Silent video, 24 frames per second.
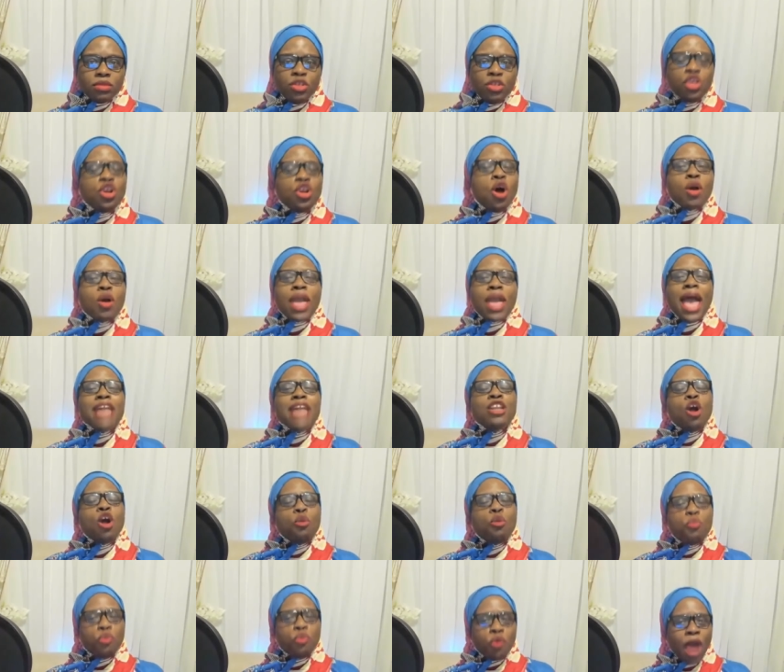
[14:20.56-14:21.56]
You don't got
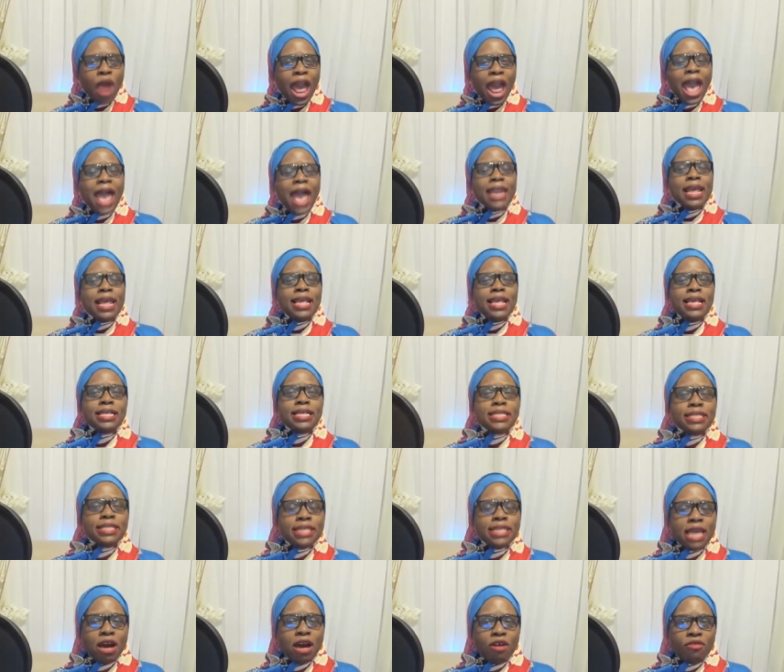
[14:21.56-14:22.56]
no pride in
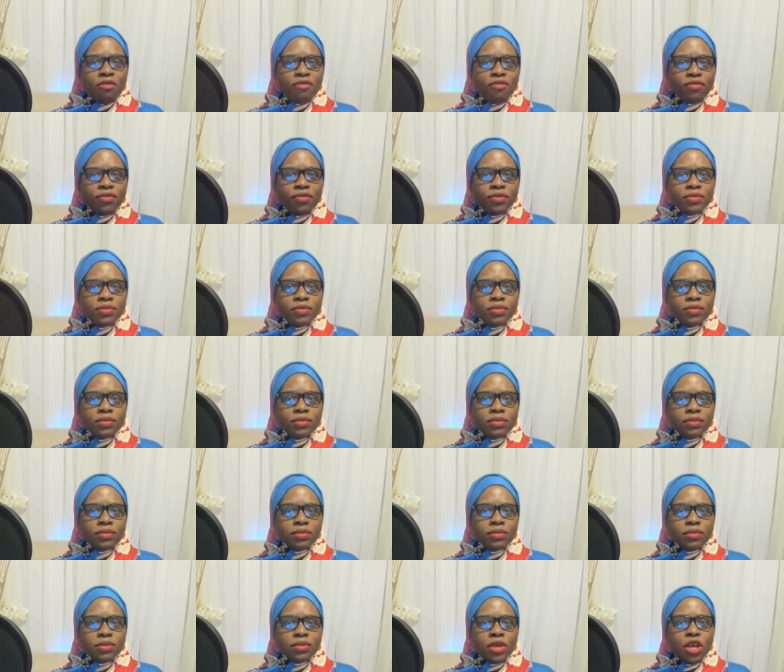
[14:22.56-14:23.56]
yourself.
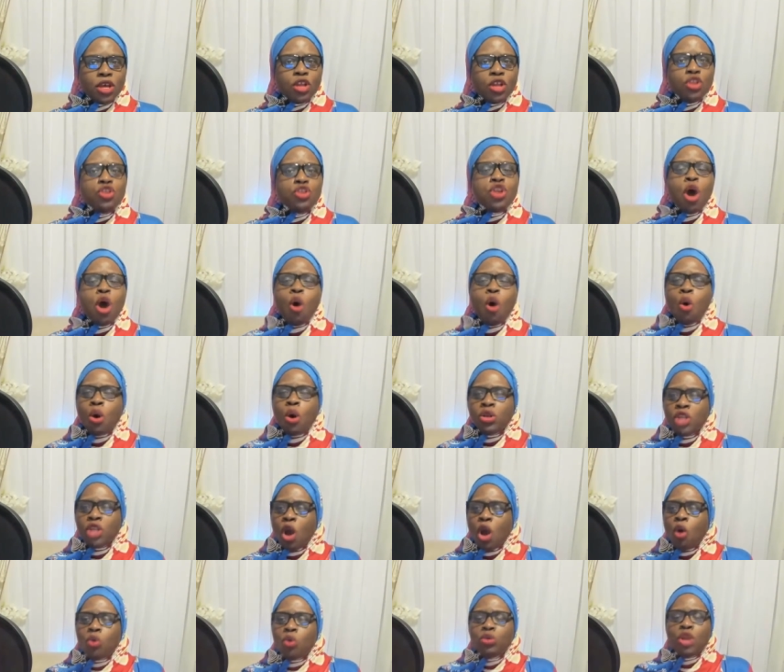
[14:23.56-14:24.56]
No,
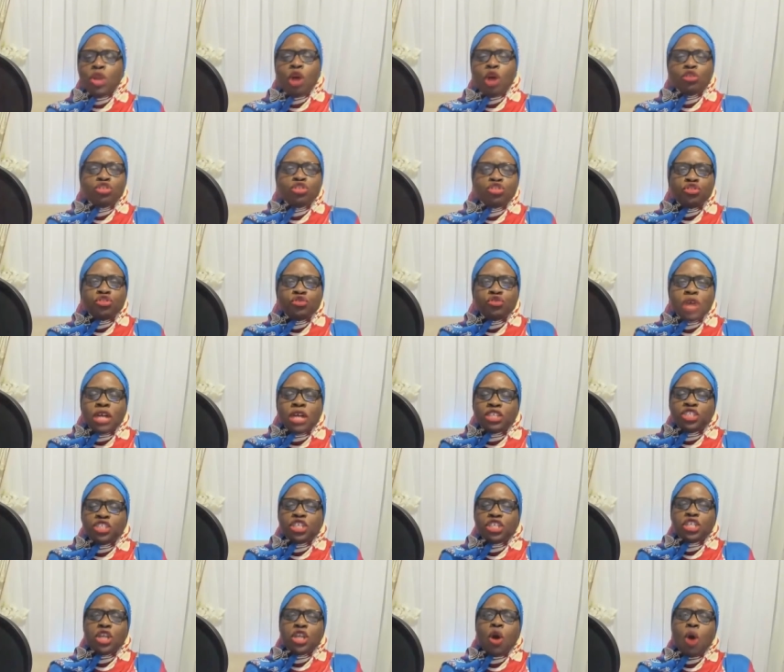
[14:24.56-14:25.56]
no, no
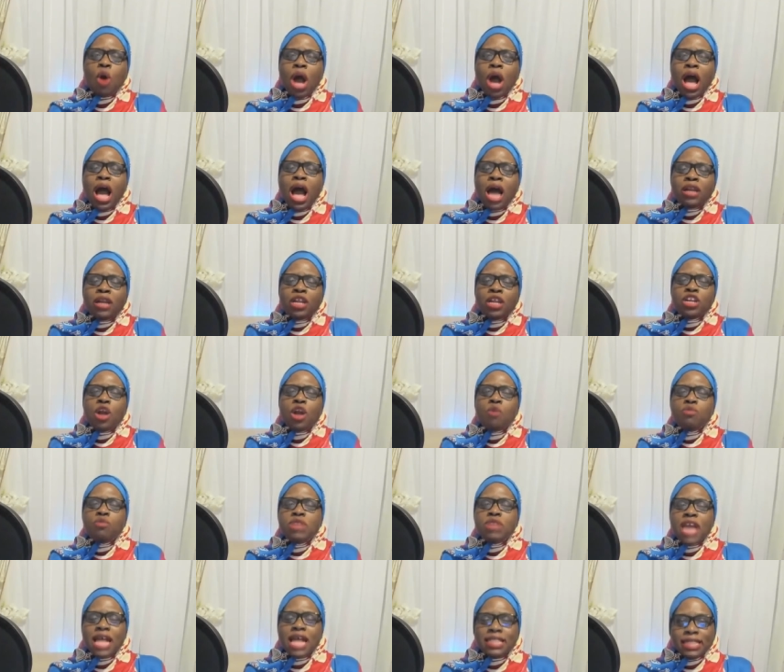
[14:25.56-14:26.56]
structure, no honor, no
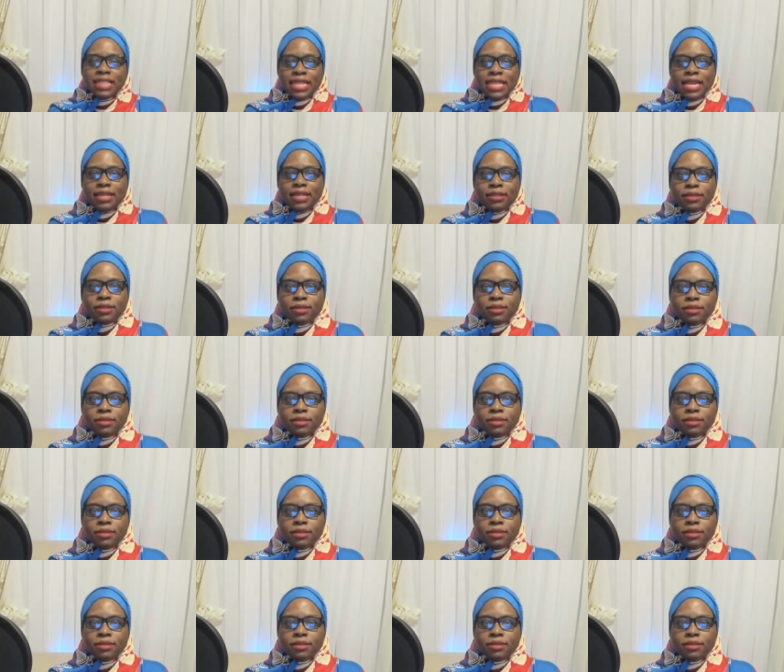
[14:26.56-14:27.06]
nothing.